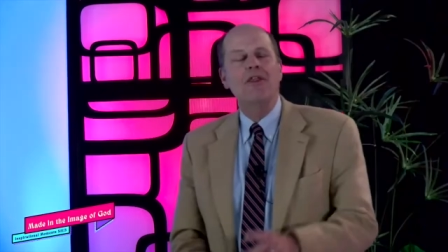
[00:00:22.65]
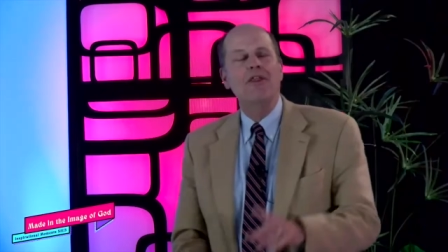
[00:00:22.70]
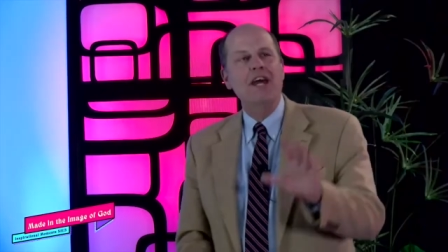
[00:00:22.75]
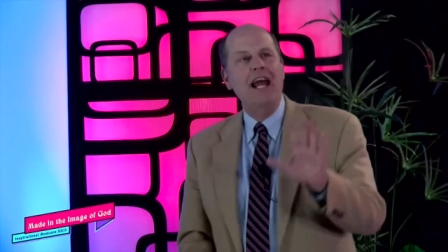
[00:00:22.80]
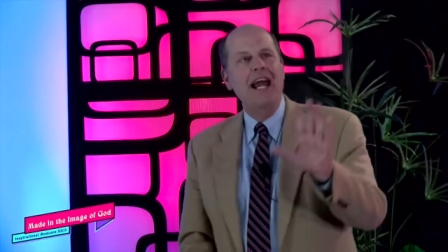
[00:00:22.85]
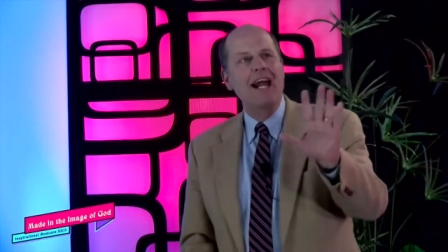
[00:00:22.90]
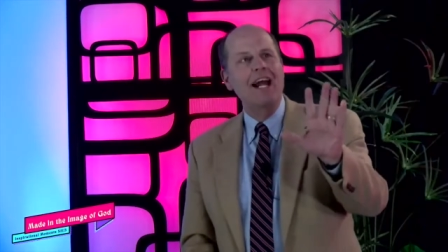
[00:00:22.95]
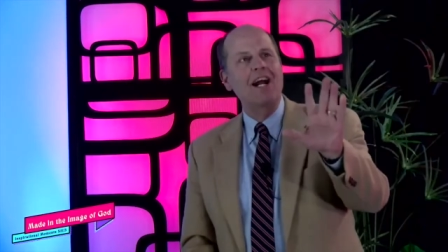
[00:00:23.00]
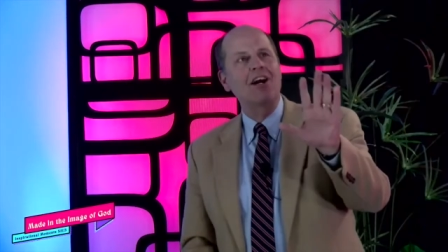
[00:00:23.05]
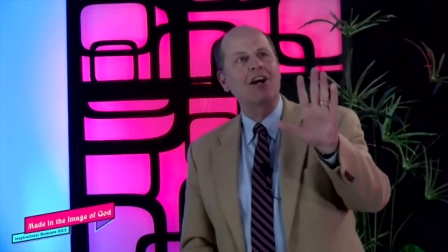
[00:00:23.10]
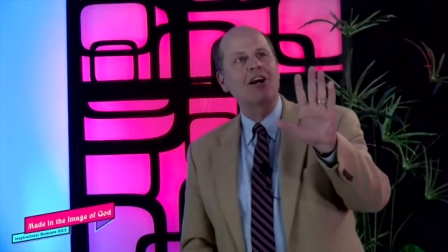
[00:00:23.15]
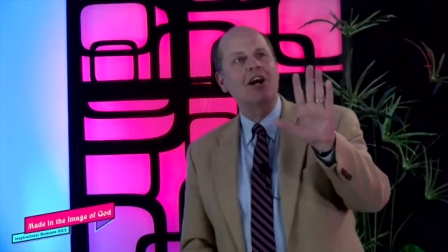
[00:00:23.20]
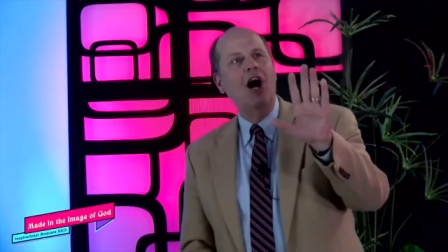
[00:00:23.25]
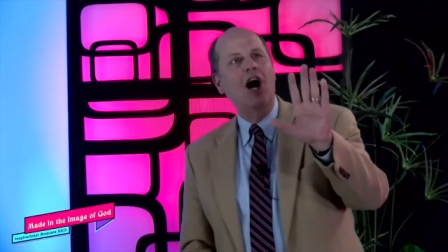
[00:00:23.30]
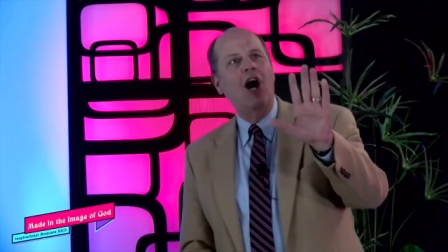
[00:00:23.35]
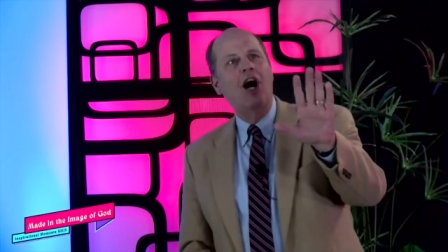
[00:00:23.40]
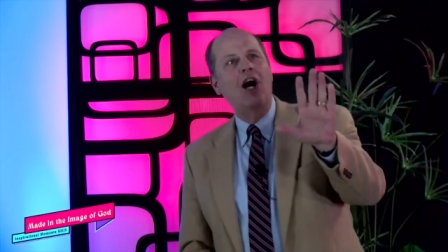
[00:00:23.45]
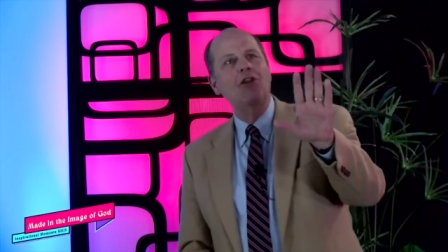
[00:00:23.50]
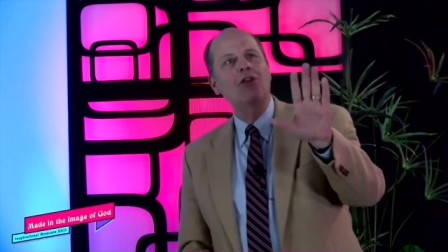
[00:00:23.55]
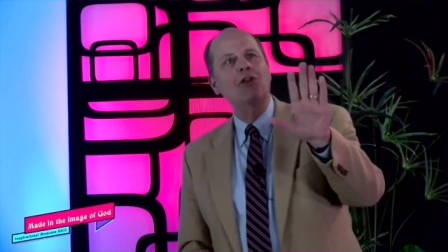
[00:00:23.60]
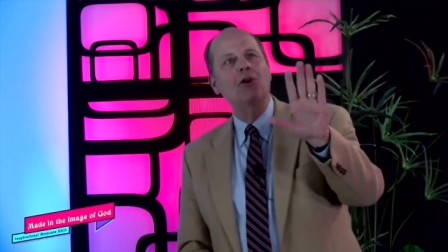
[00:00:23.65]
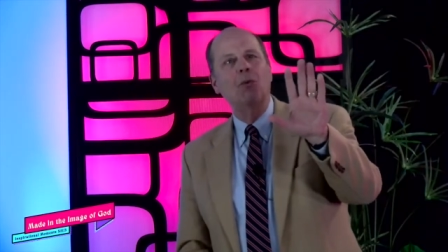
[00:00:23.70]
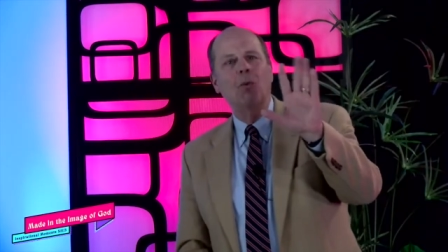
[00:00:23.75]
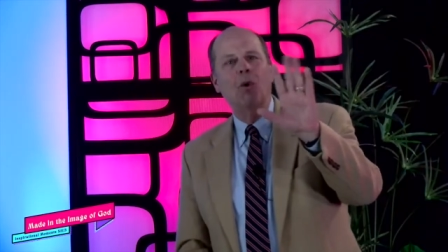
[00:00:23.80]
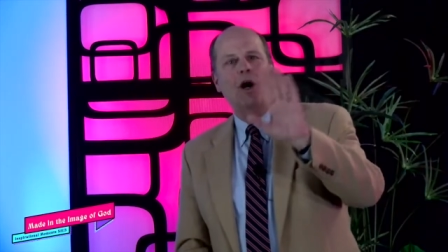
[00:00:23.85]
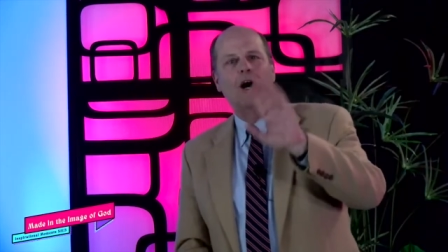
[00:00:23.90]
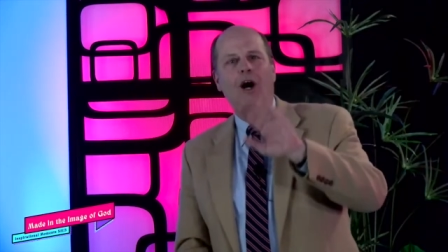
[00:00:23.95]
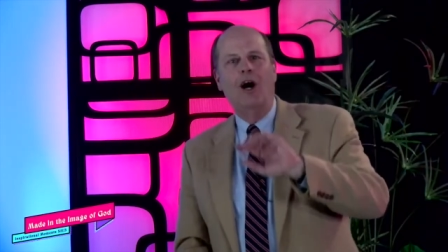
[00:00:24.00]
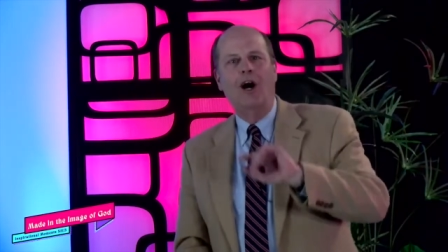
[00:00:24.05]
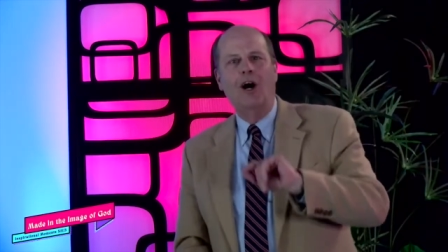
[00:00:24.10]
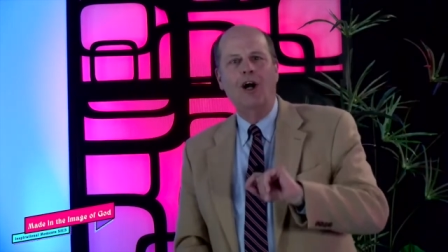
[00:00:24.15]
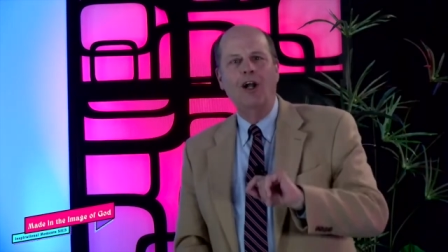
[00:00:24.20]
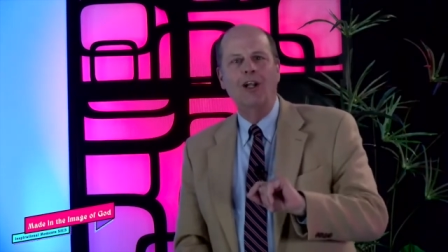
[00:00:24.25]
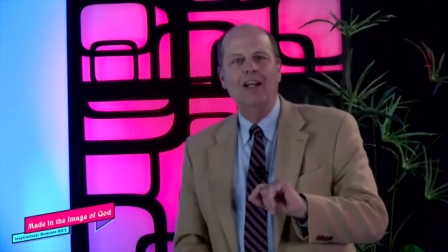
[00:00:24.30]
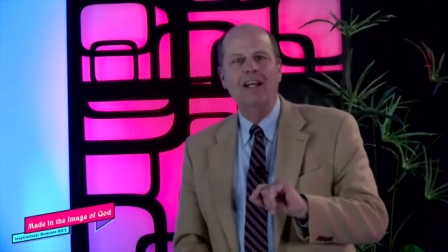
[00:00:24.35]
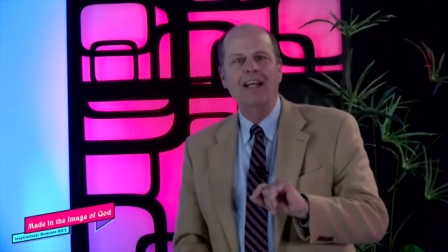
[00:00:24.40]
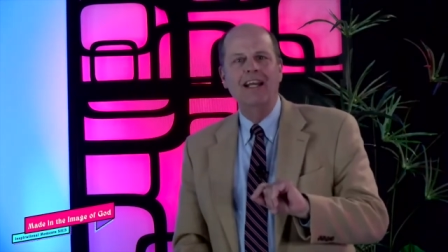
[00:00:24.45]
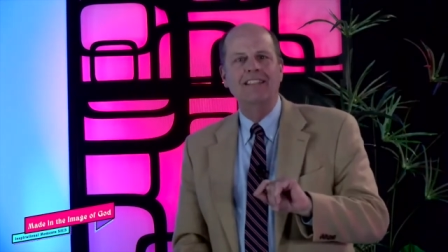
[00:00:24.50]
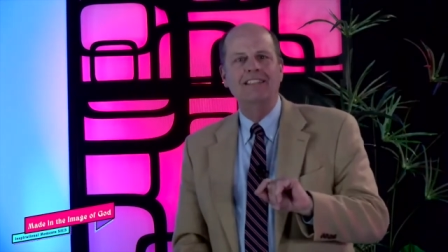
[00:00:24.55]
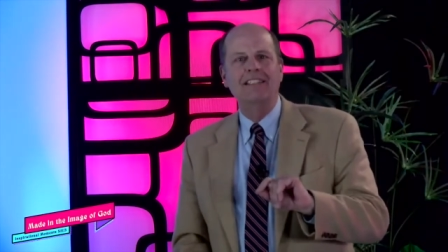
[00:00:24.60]
there on the
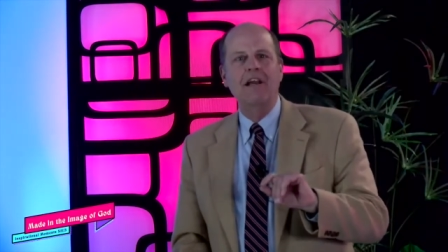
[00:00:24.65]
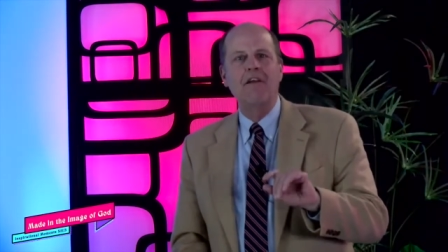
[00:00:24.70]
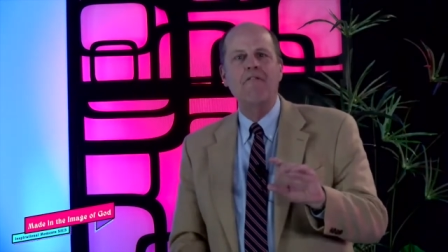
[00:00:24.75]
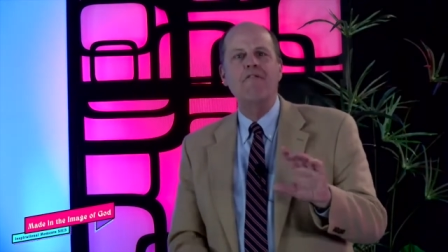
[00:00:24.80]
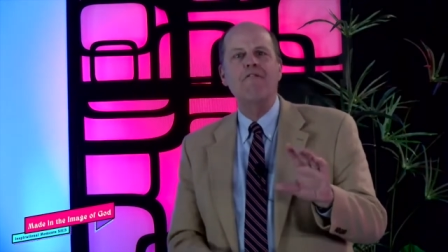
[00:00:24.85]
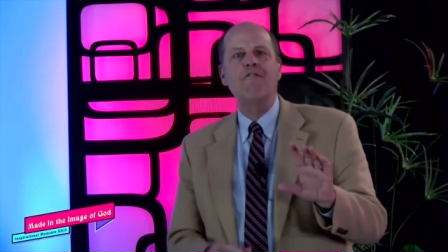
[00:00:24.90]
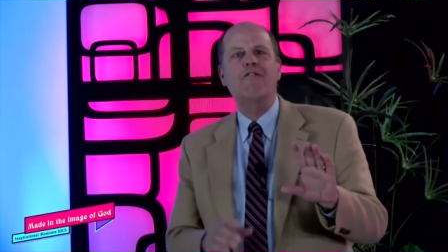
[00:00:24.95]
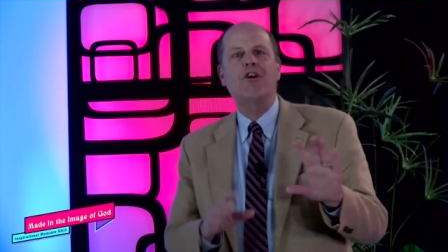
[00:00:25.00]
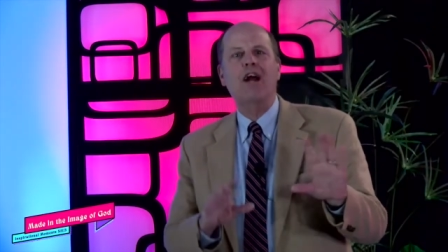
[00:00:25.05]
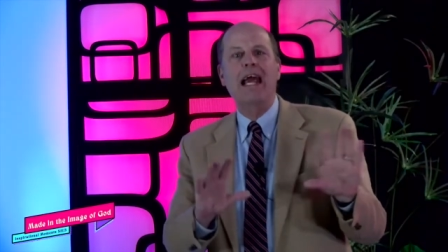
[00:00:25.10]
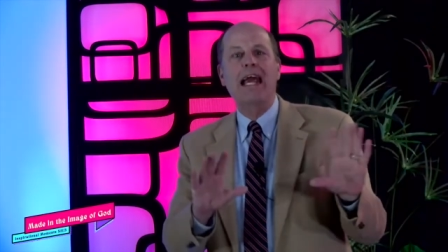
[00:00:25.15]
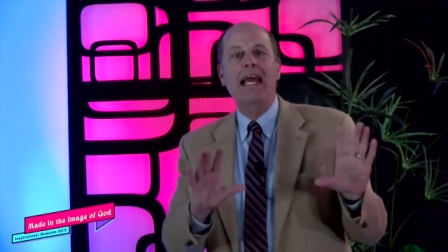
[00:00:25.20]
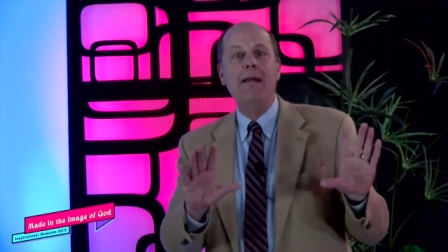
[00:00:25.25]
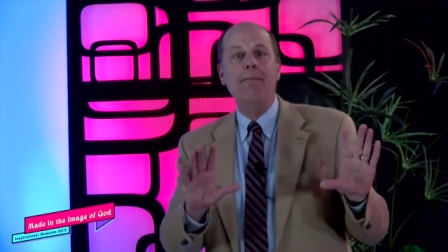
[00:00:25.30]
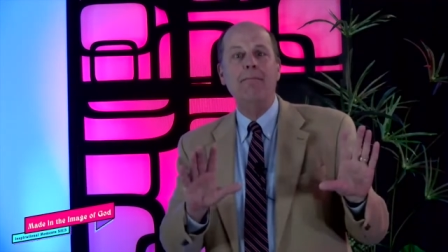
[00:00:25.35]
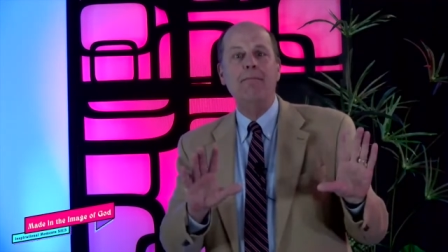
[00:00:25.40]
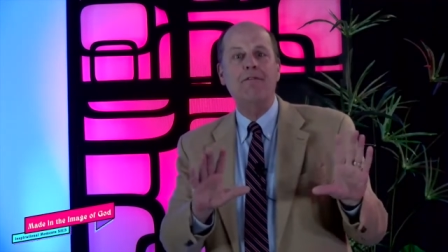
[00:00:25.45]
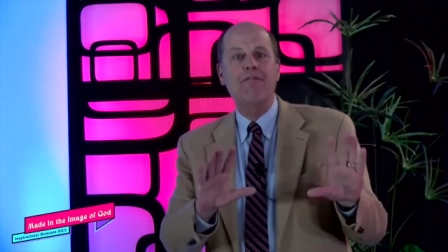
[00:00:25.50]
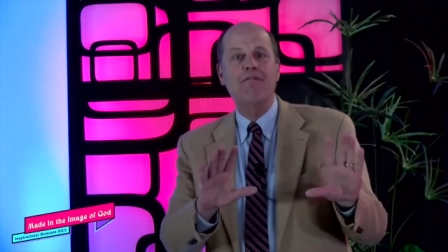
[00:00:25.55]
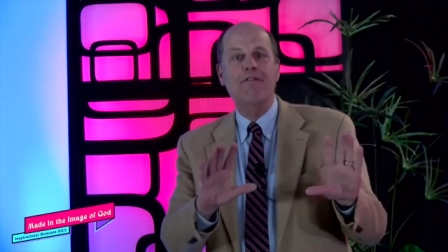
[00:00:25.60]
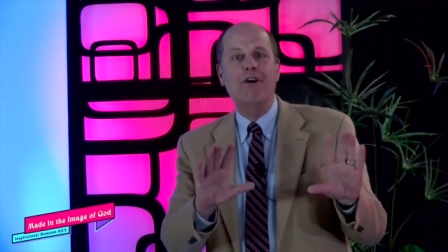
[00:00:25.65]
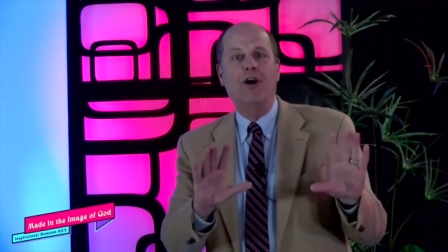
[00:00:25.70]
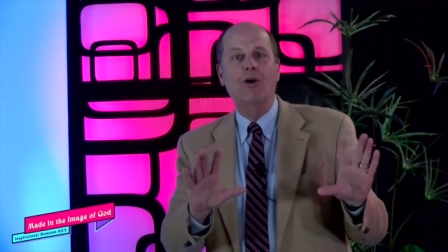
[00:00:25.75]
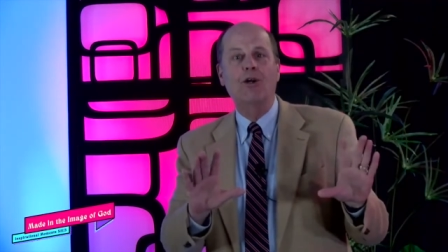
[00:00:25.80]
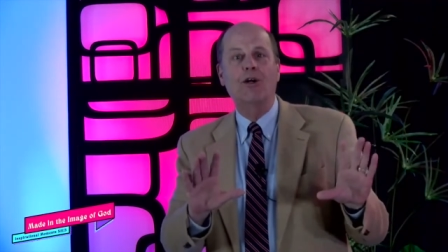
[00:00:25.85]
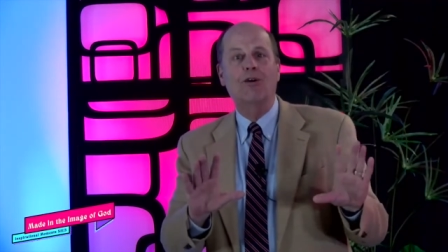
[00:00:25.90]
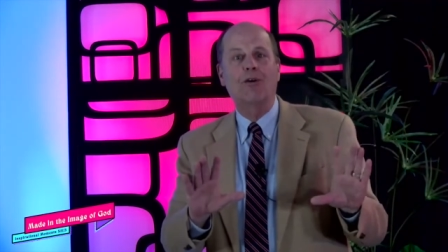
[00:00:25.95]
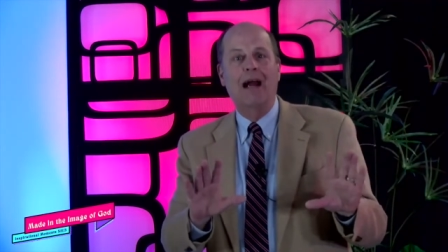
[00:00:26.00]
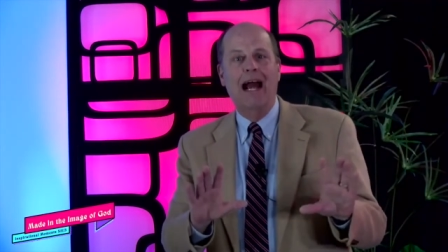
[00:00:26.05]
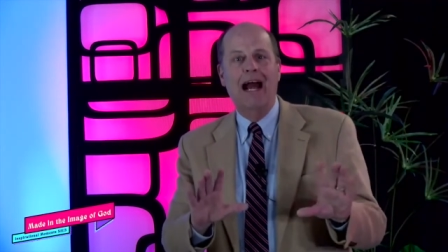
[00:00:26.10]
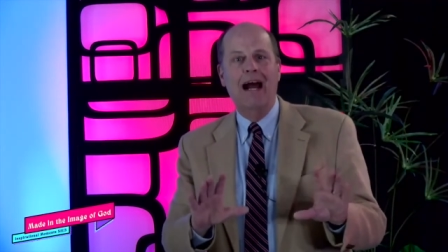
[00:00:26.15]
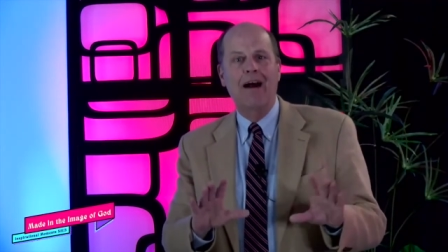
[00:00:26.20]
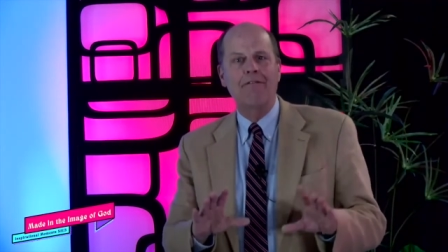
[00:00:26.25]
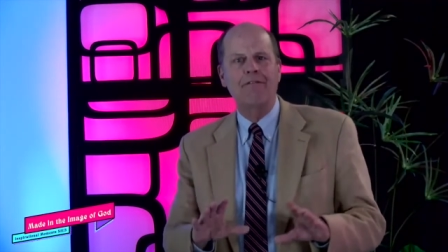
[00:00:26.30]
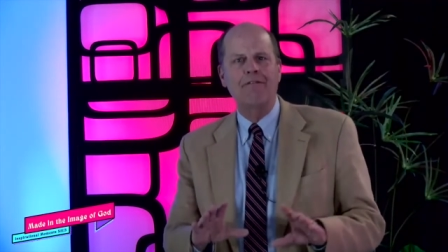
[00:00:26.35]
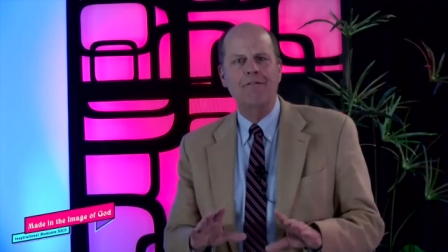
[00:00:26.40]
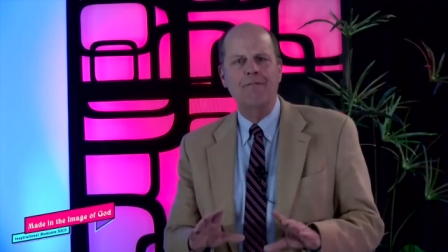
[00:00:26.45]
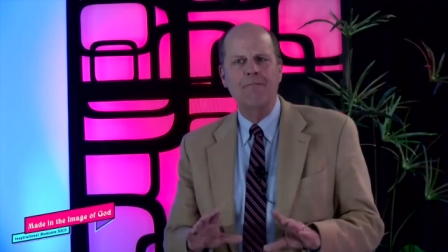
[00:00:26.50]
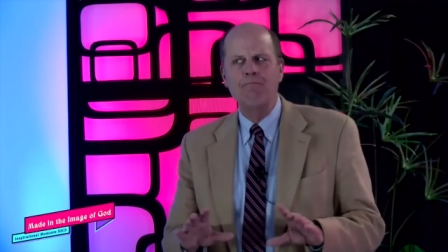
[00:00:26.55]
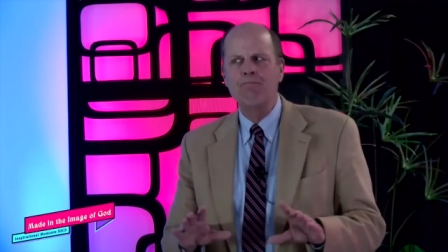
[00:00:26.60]
wall is a framed
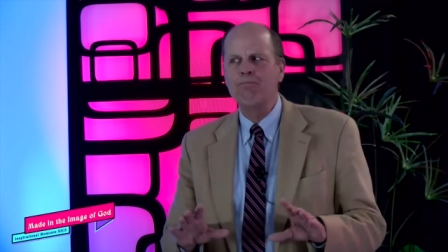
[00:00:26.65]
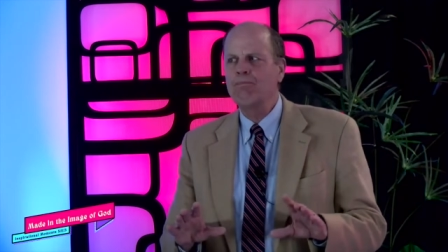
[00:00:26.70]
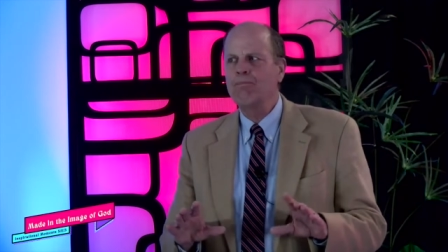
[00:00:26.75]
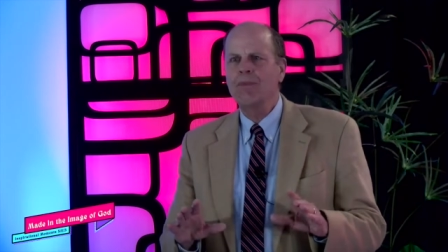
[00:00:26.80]
photograph